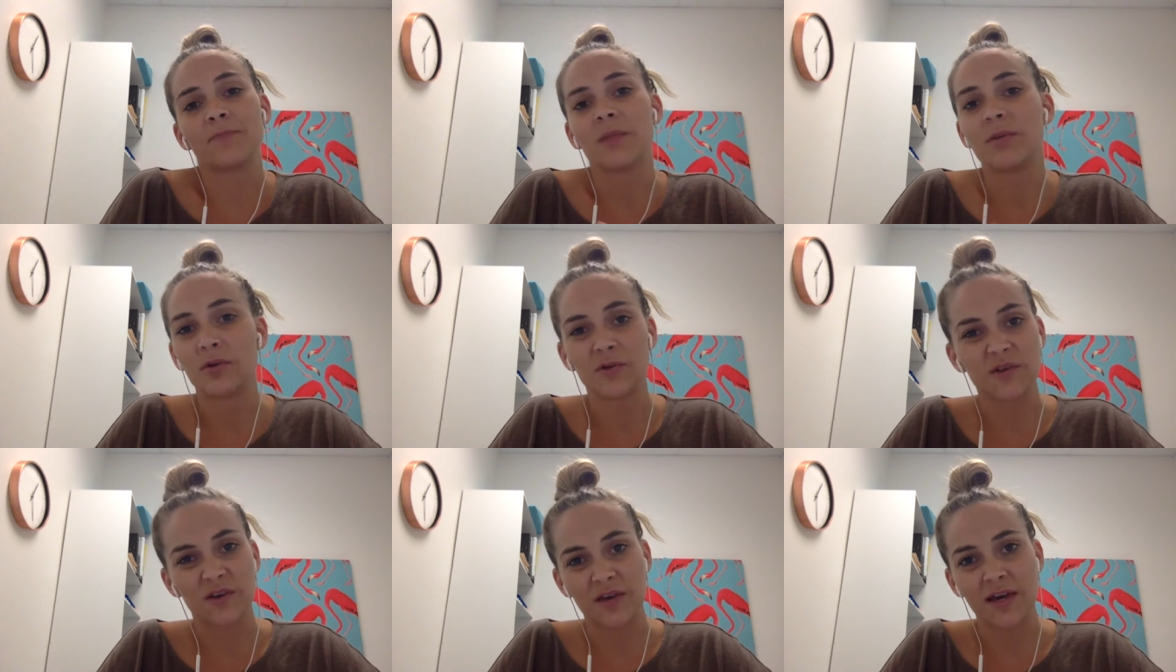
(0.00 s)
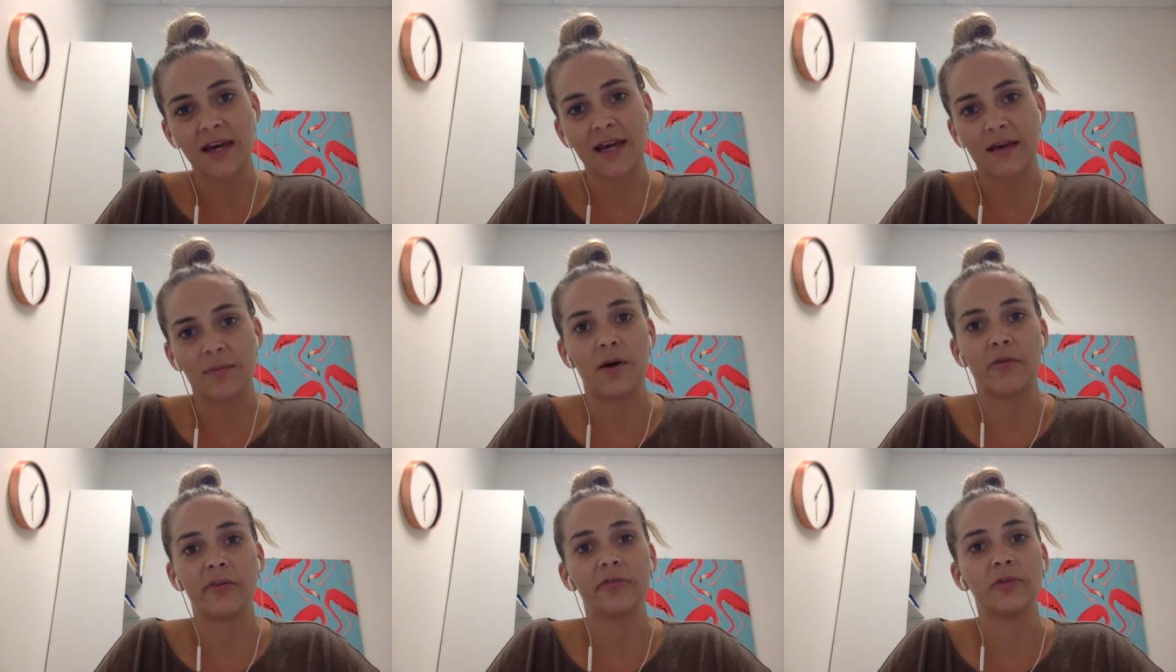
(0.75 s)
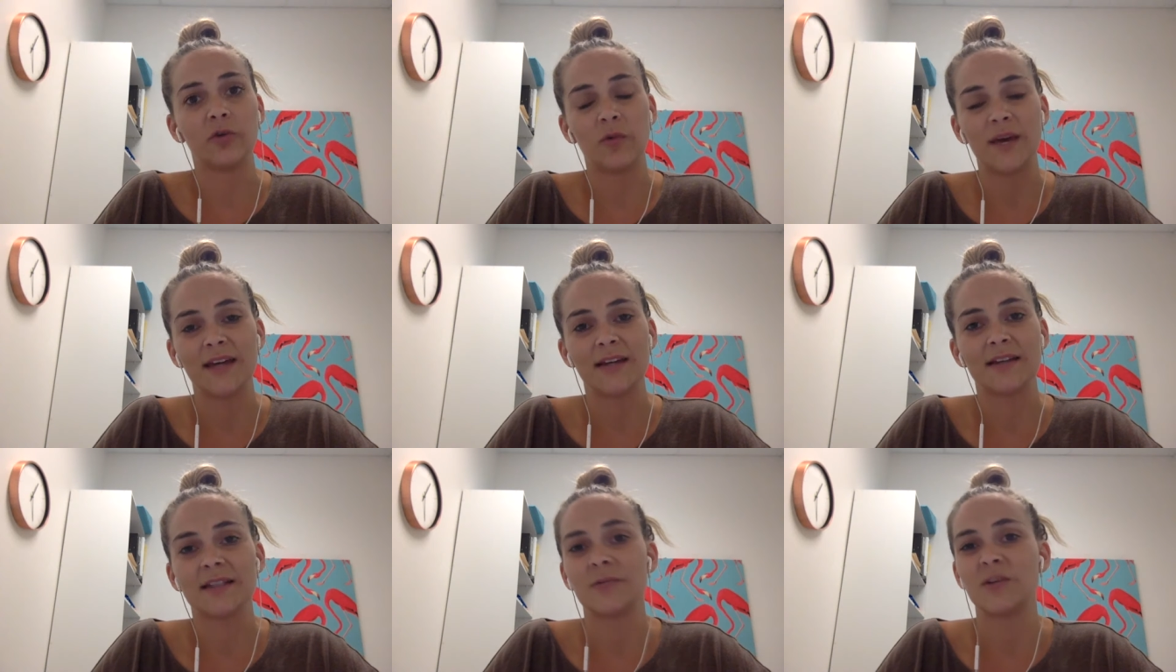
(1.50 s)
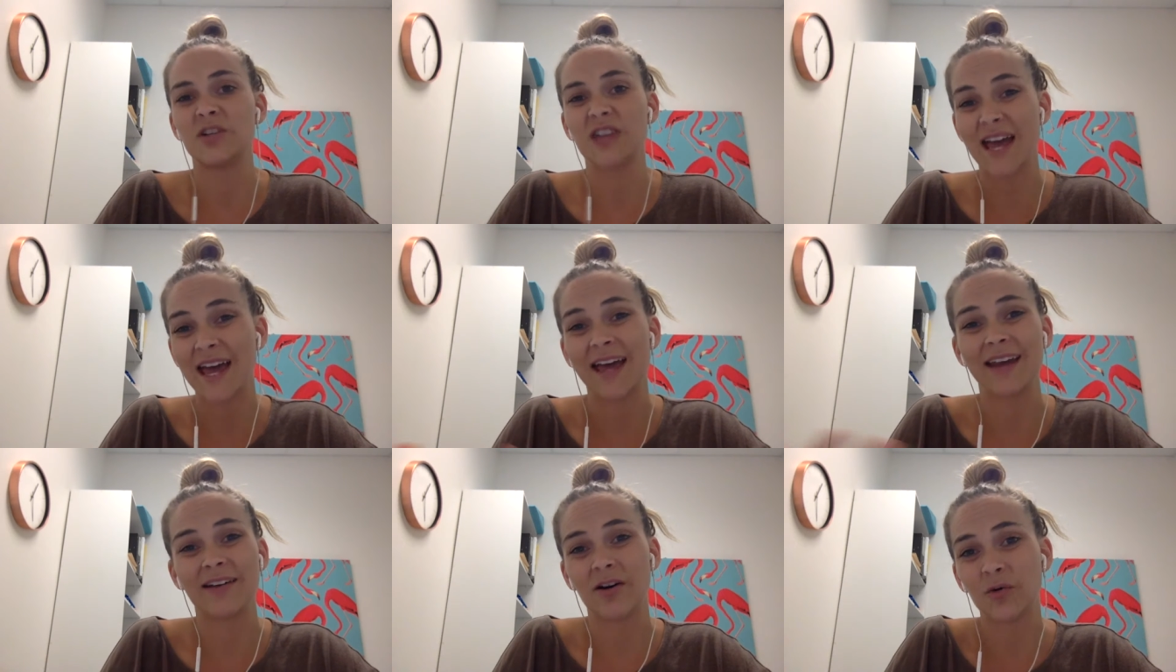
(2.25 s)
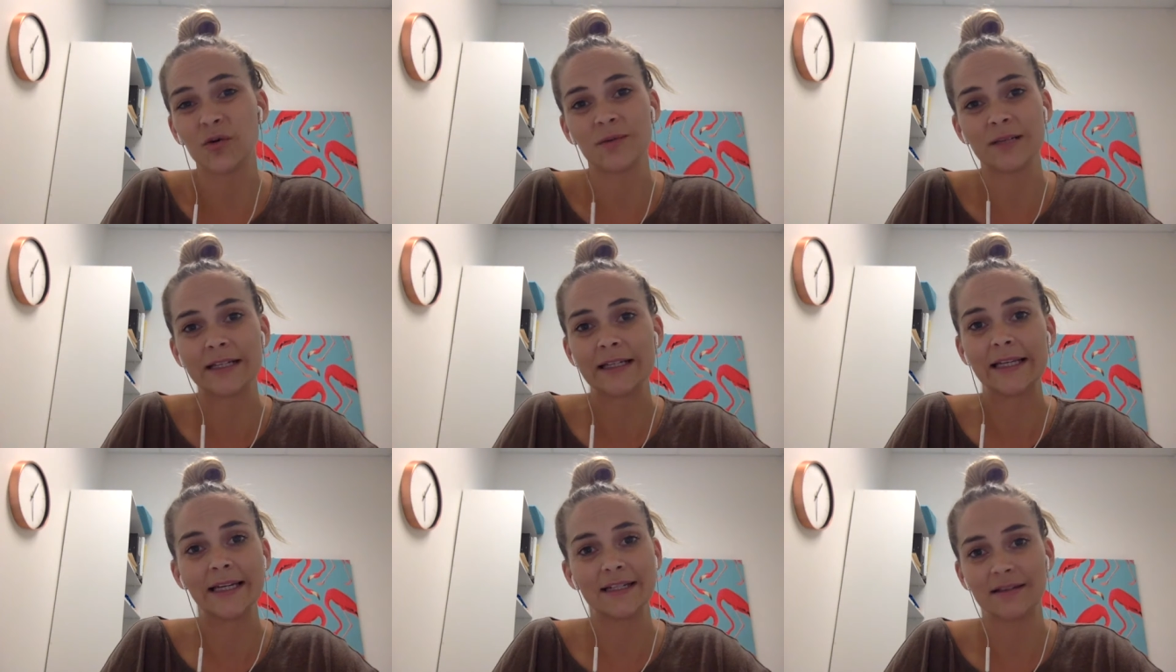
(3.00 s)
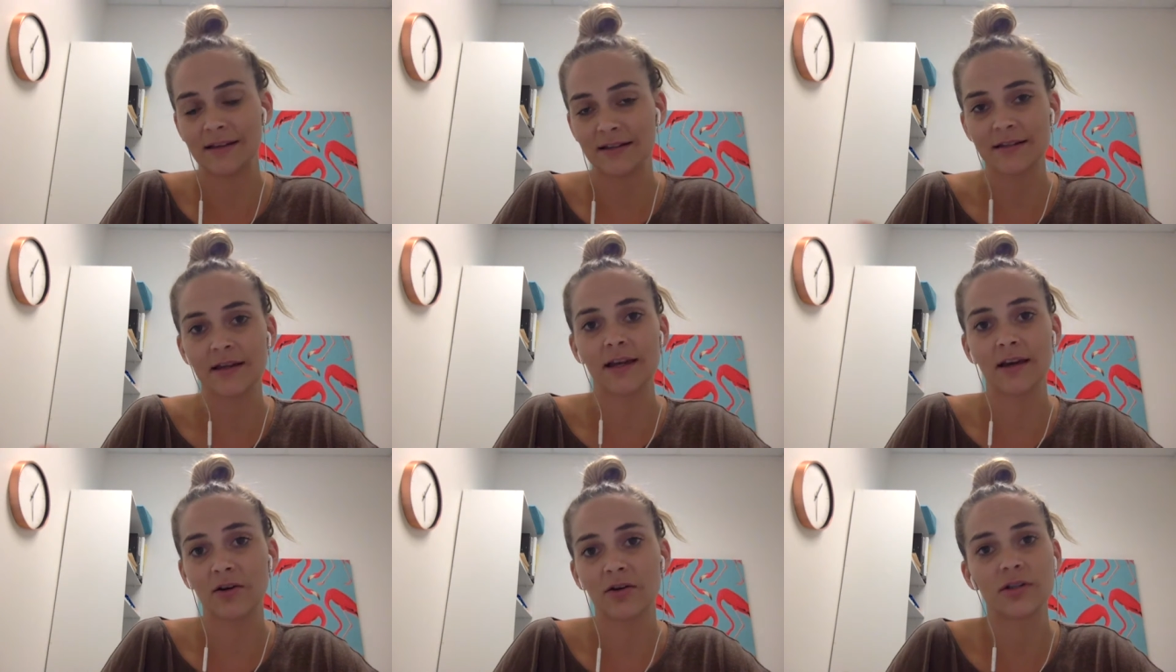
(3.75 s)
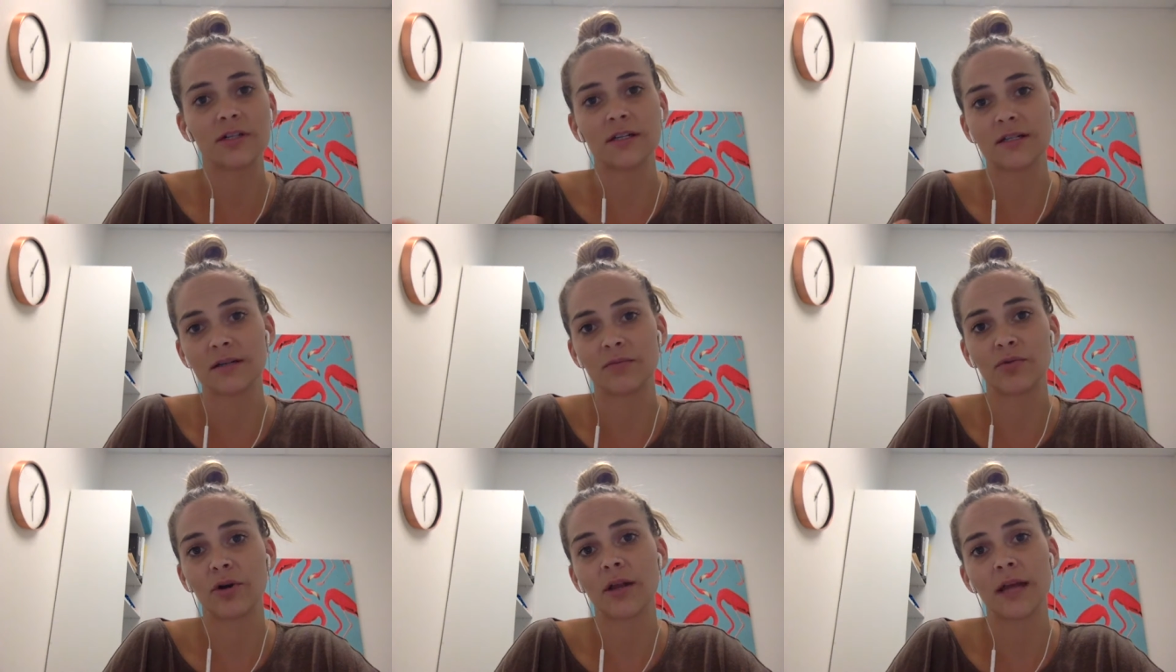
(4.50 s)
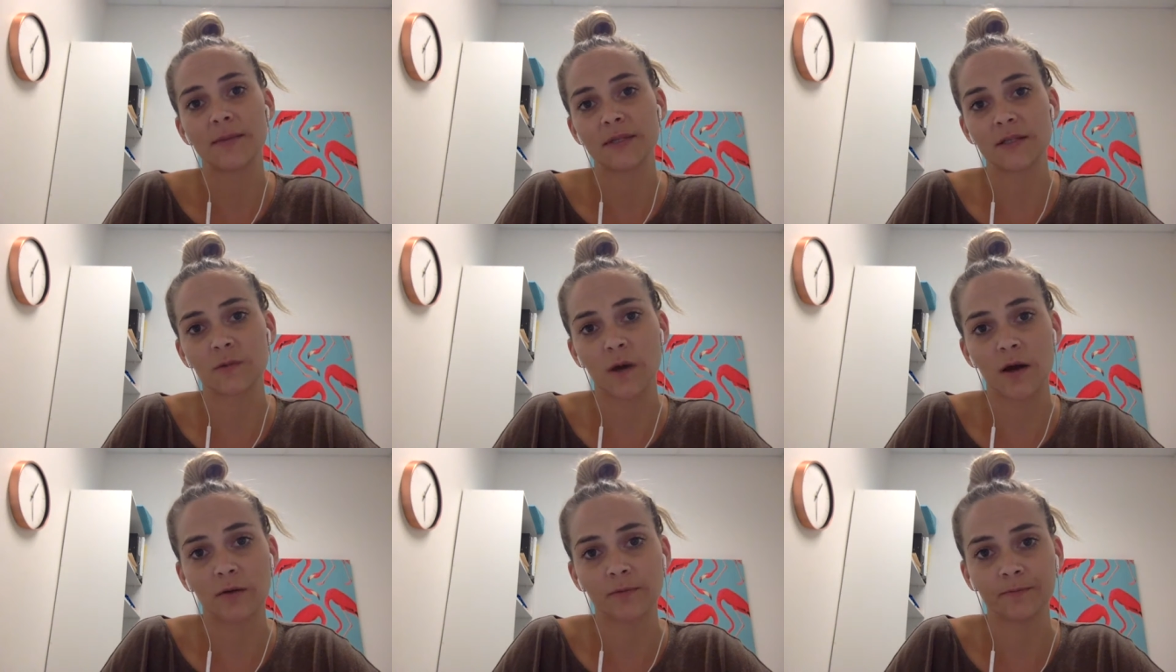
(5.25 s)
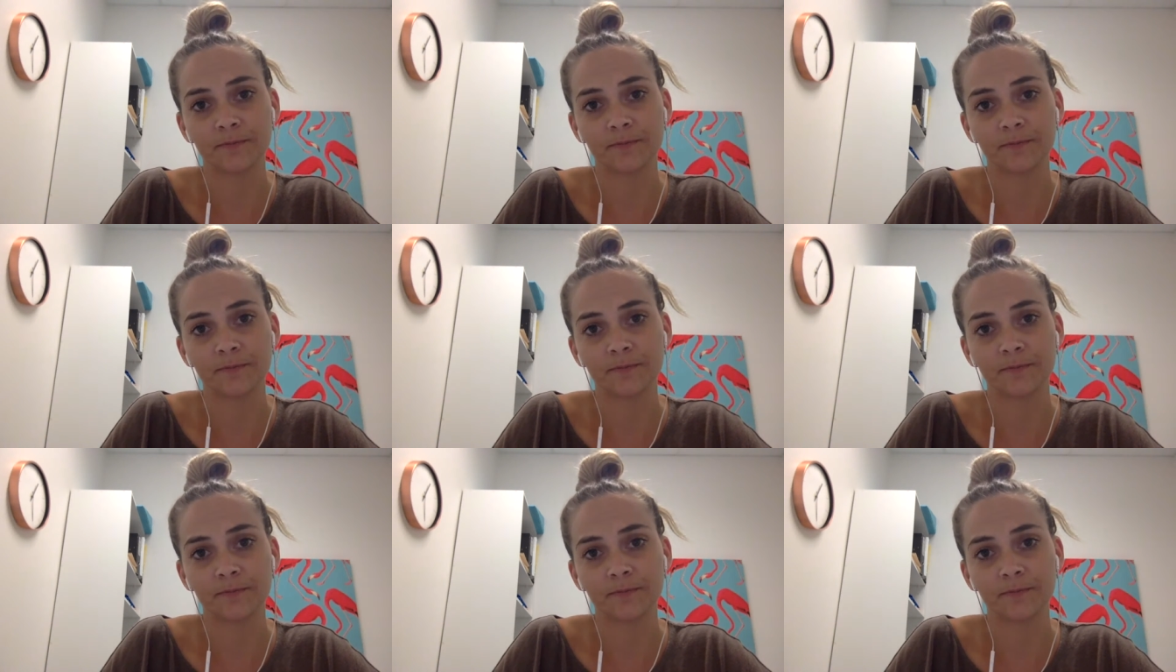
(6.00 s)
but also you can get pelvic floor weakness, which can ultimately lead to things like incontinence and prolapse as well.